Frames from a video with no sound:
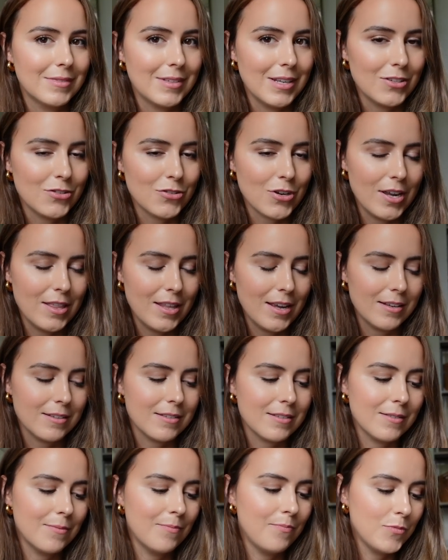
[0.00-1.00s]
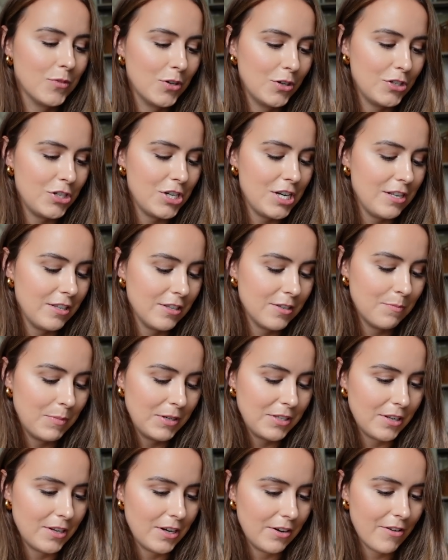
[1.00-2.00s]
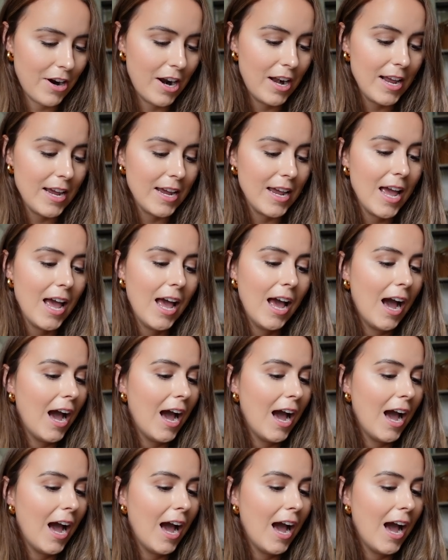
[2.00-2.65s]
let's try this. Good Jeans by Sunday Riley.